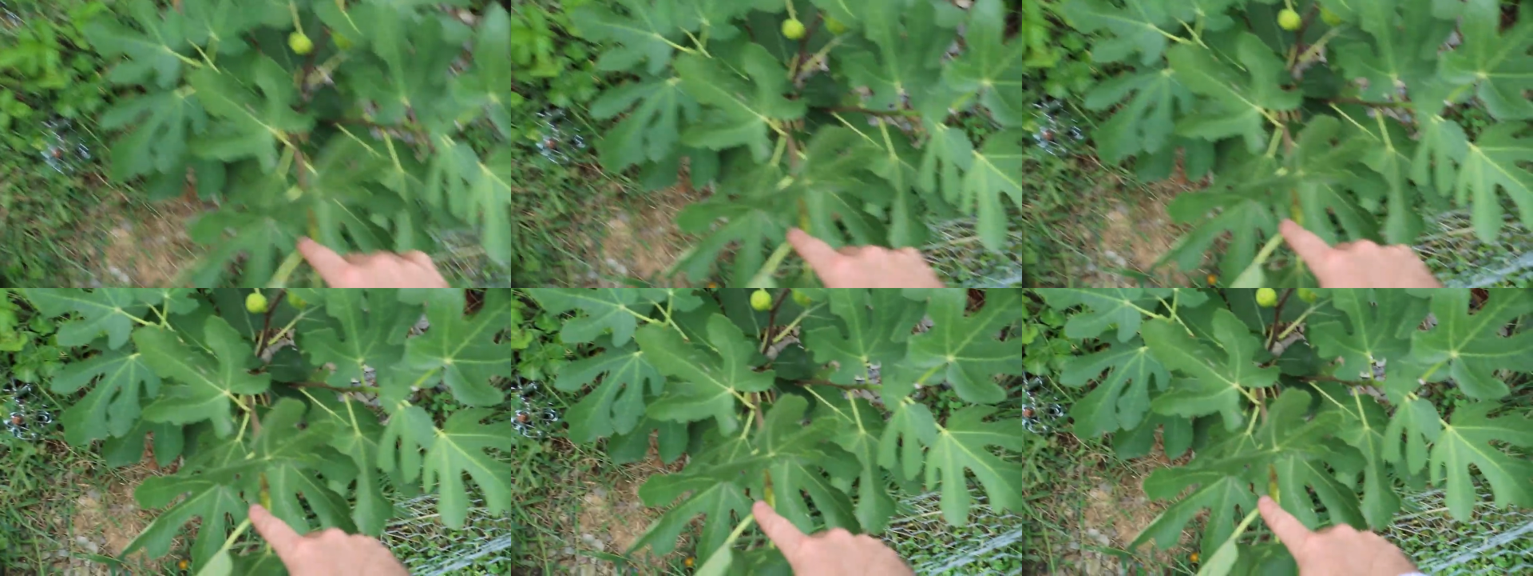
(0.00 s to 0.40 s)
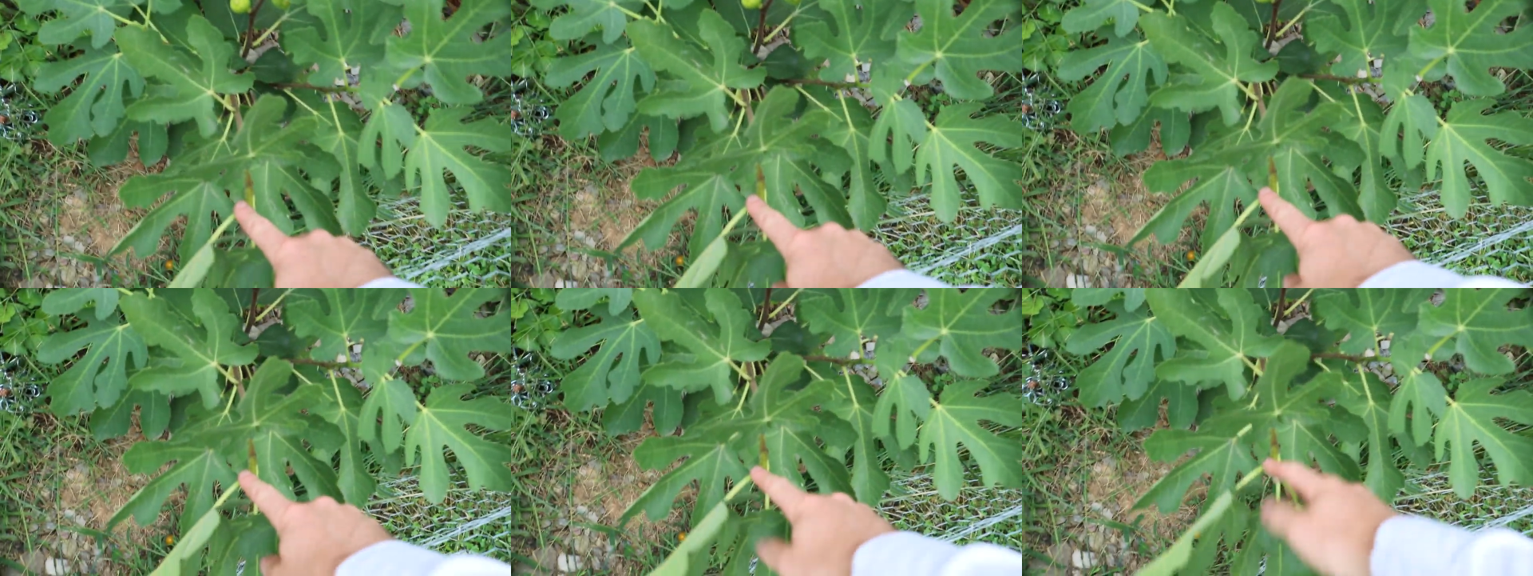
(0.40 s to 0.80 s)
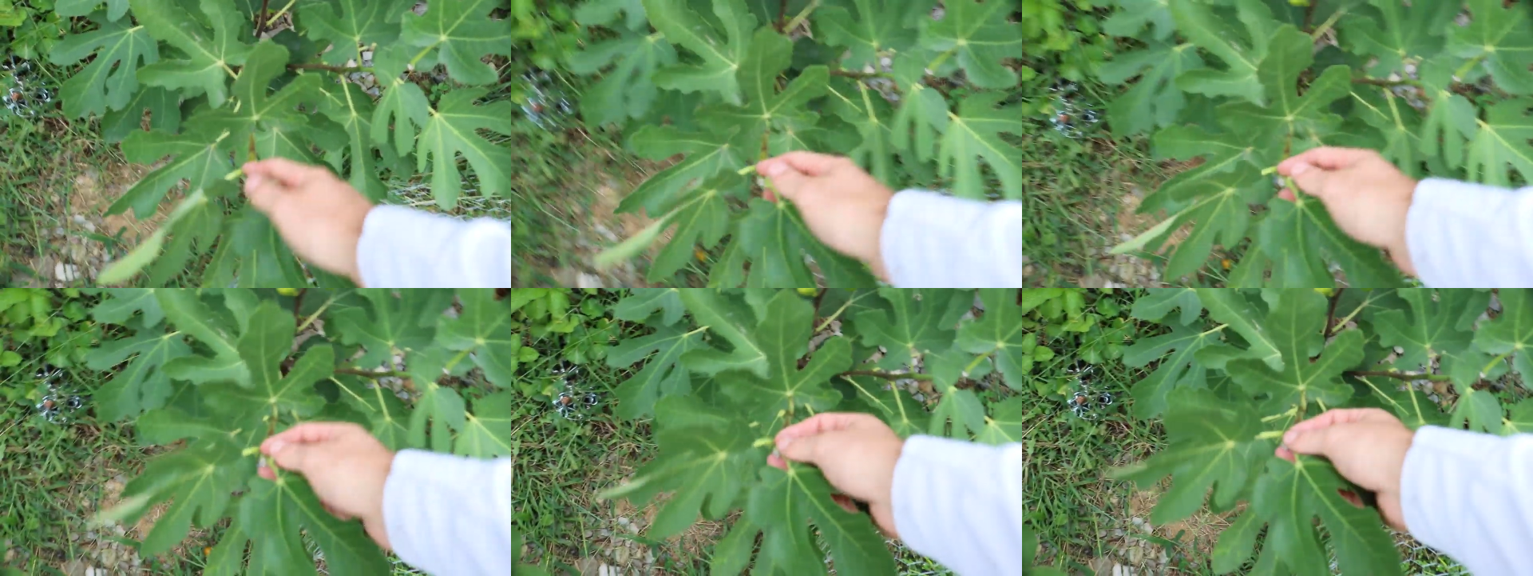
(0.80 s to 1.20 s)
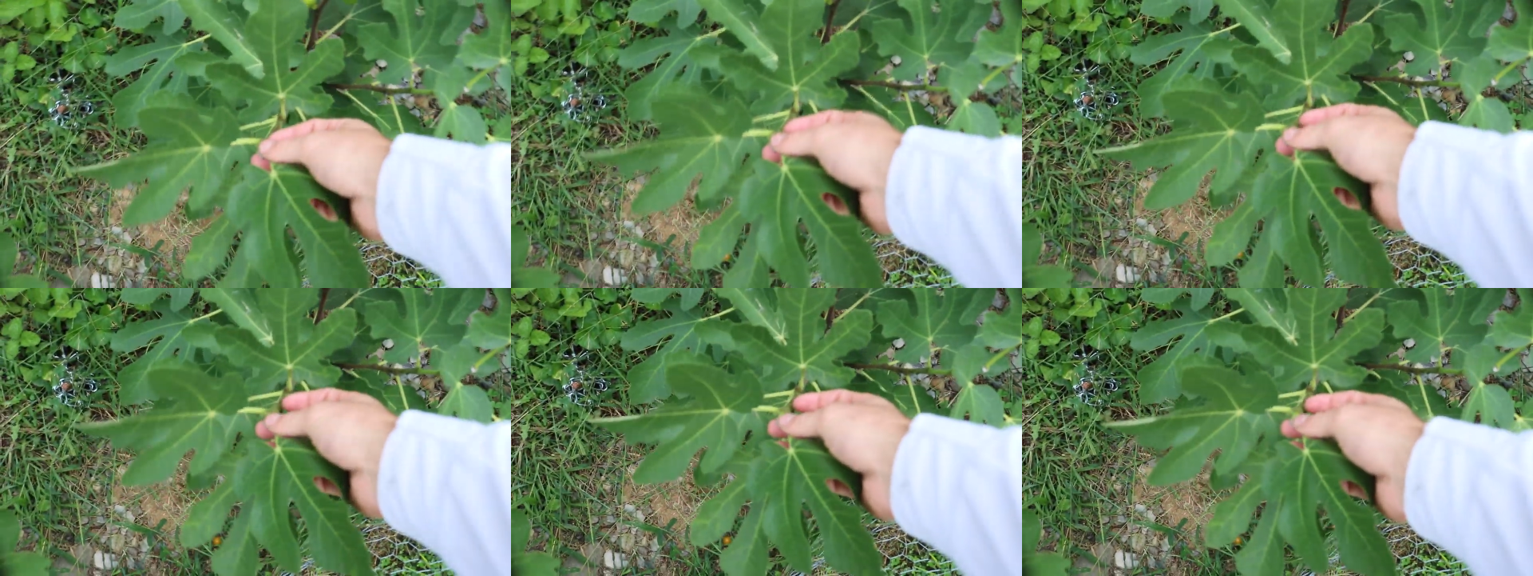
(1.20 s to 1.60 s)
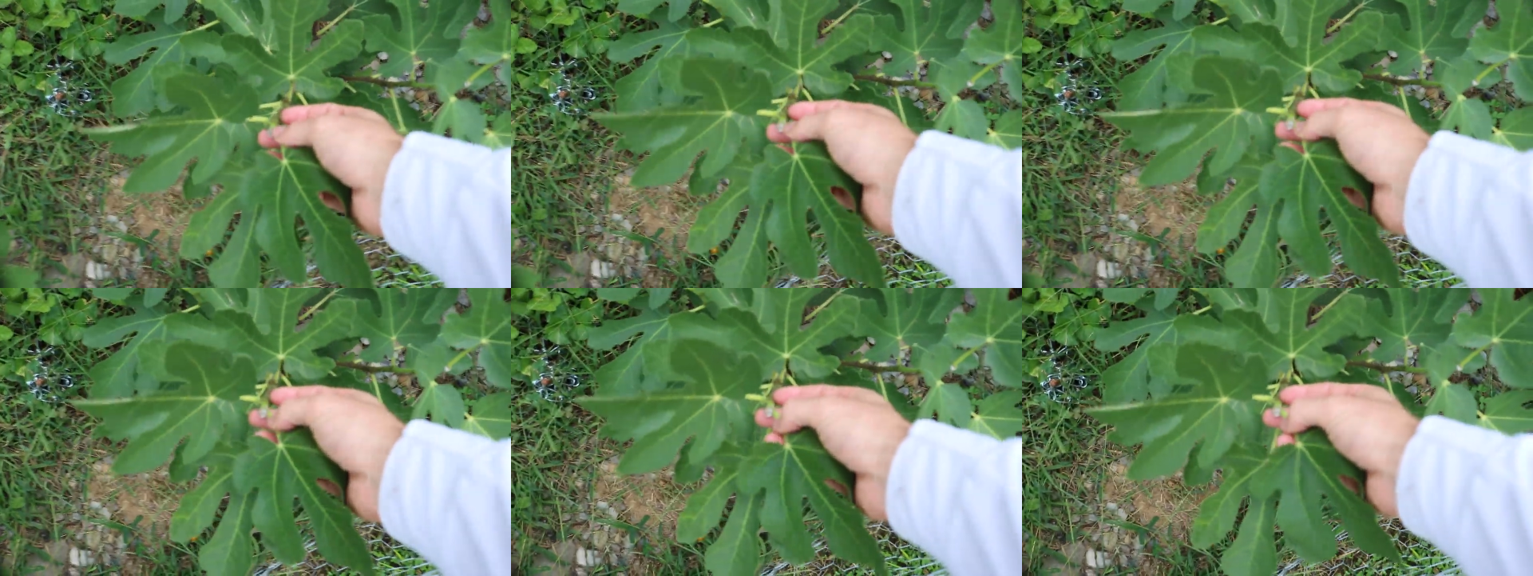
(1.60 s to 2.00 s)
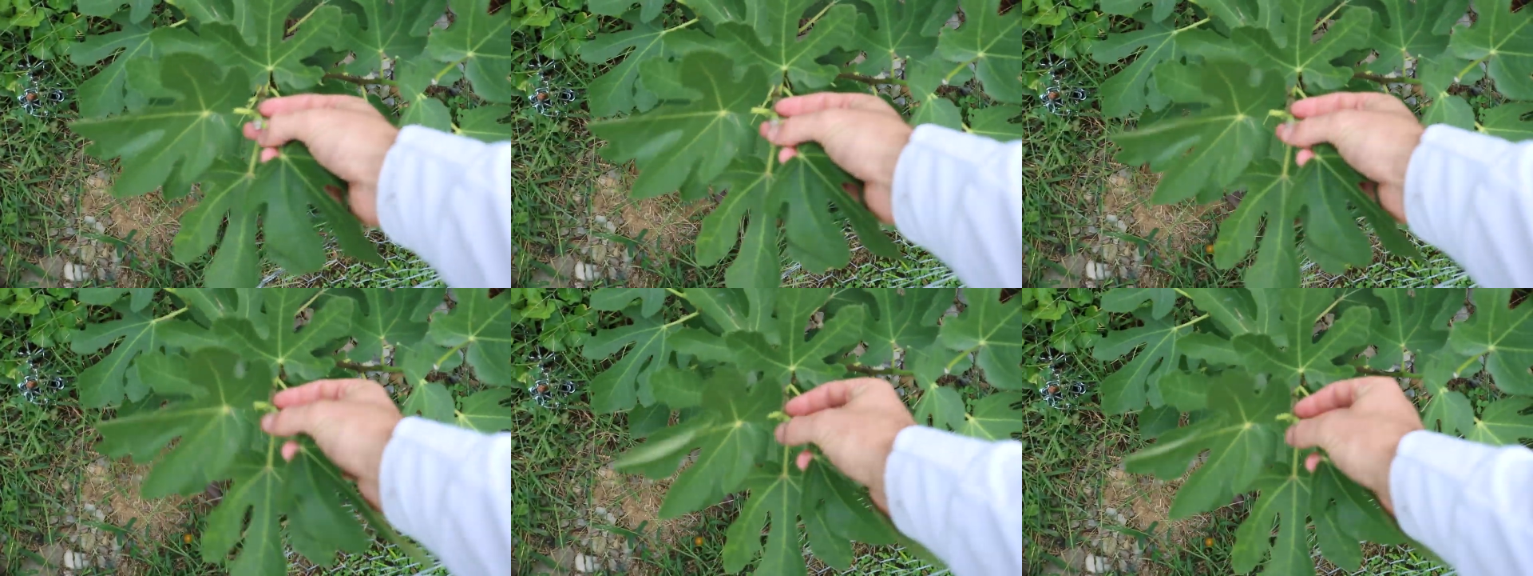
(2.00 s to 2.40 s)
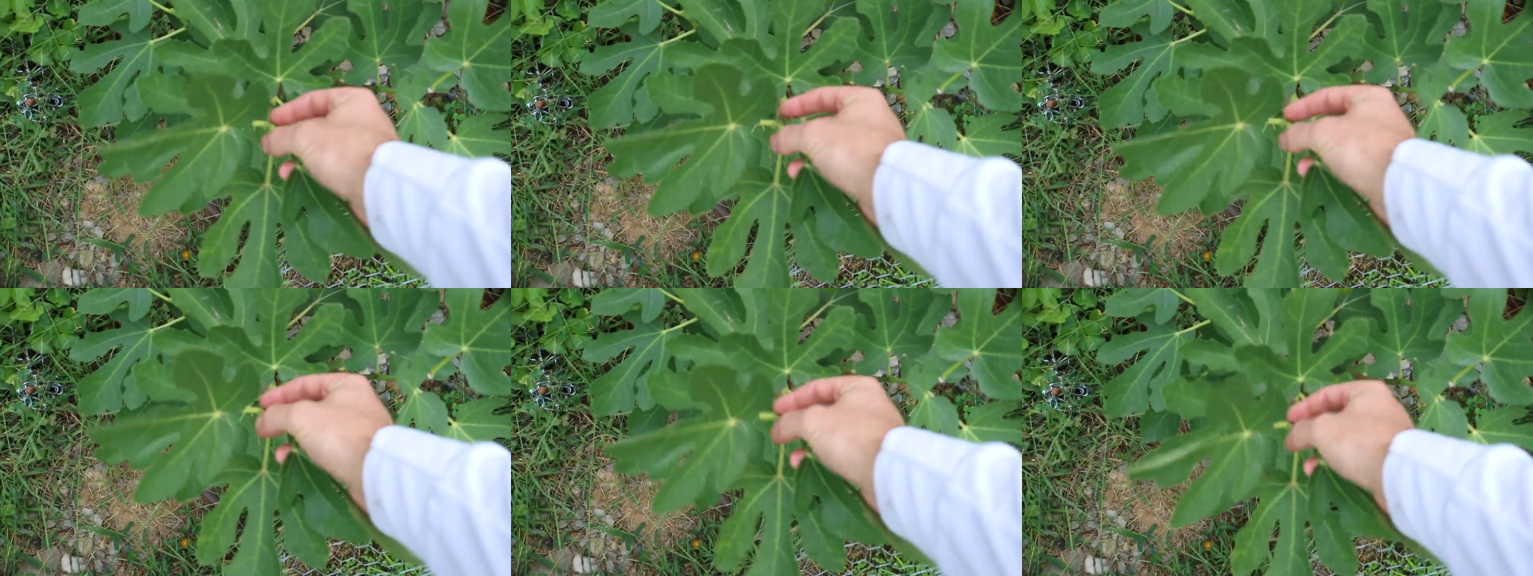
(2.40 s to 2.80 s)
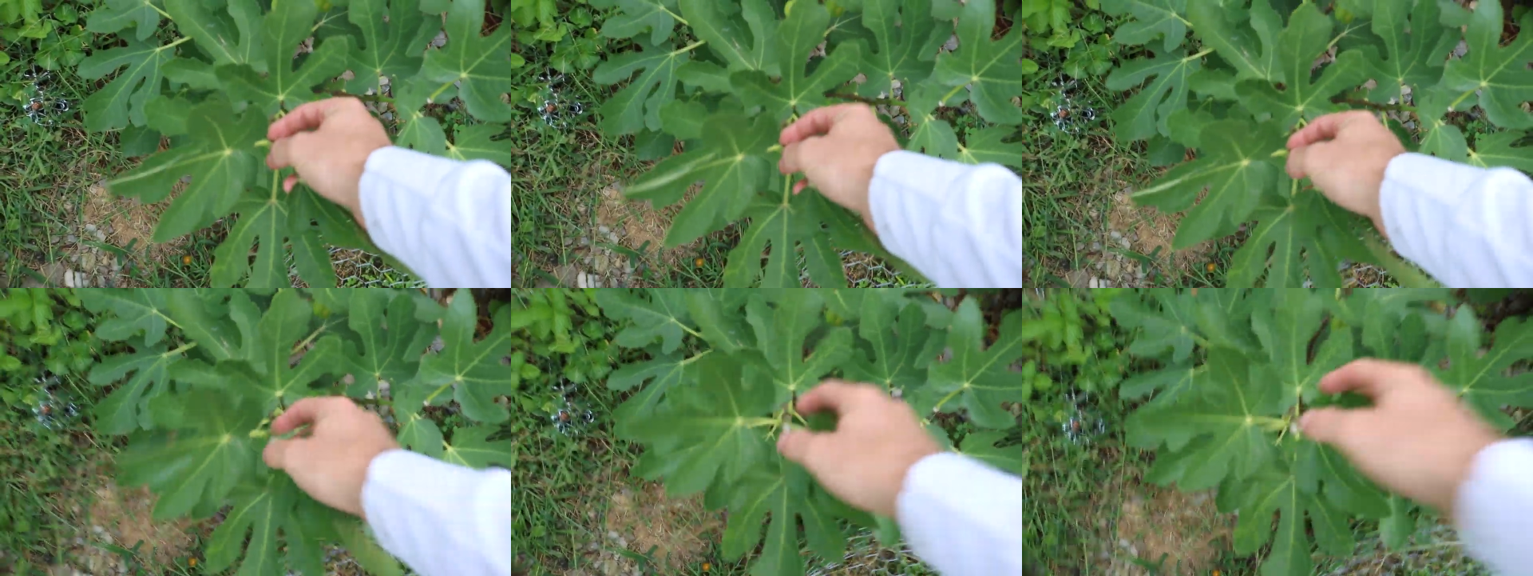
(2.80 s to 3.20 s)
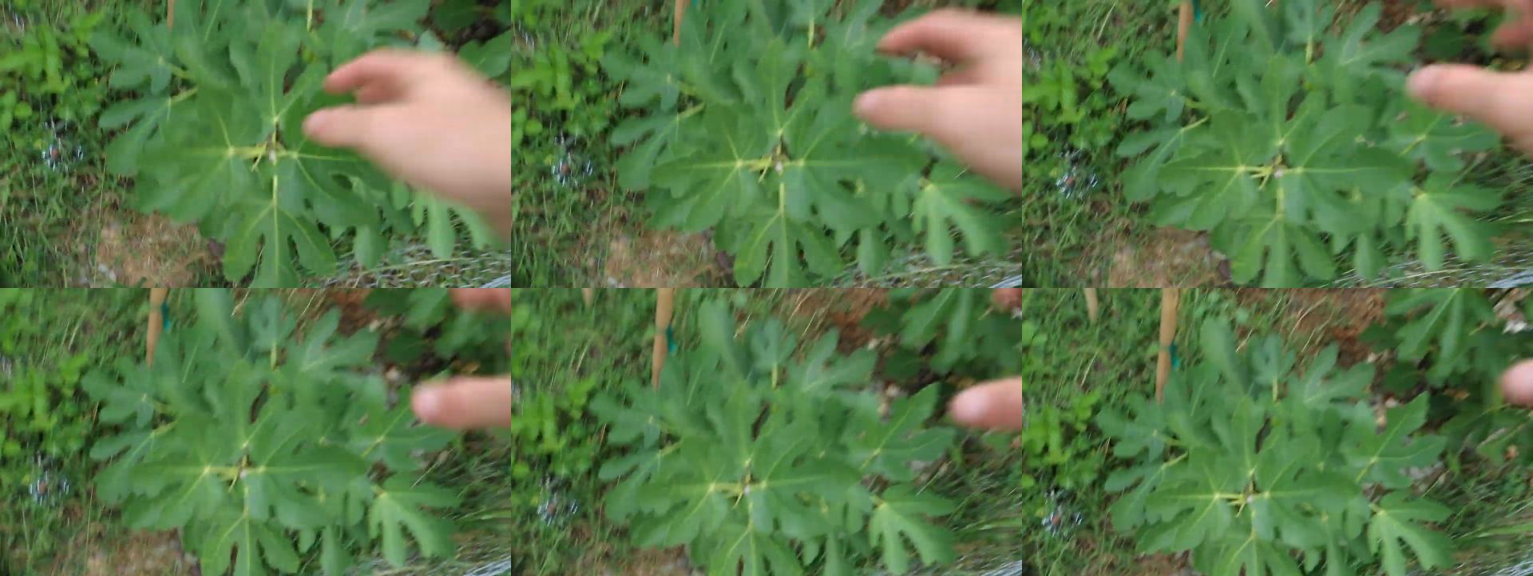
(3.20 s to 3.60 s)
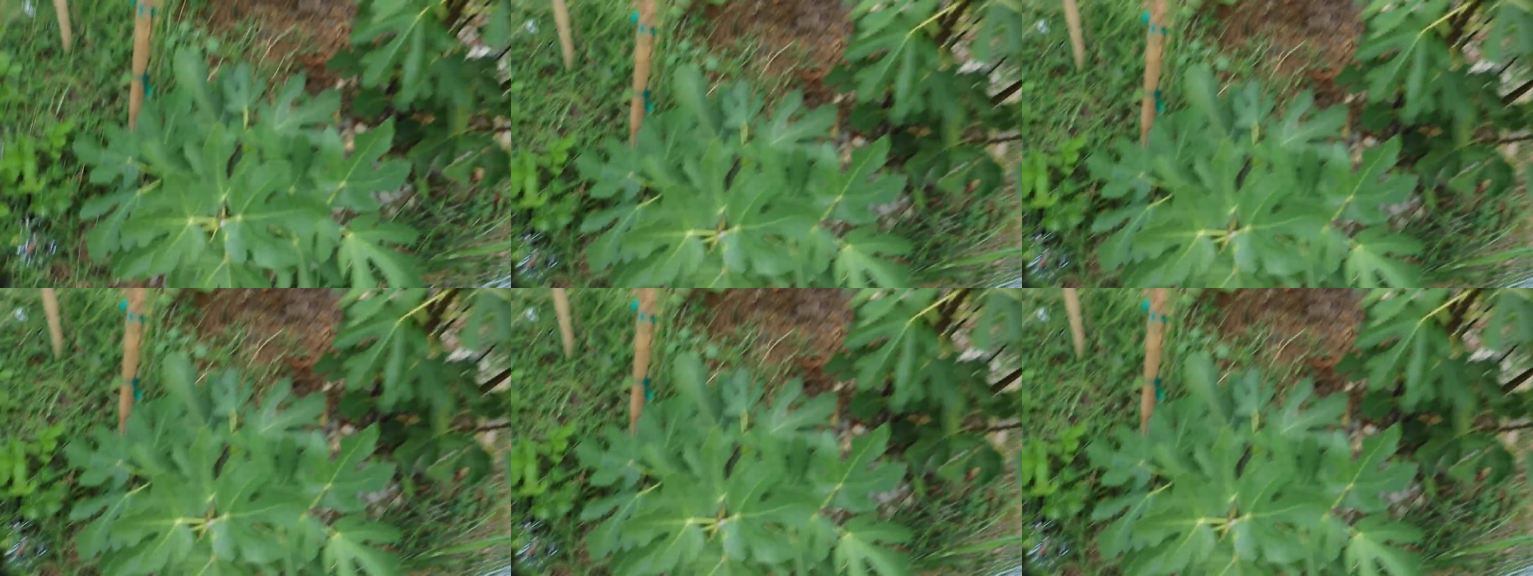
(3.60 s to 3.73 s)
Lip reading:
(no speaker visible)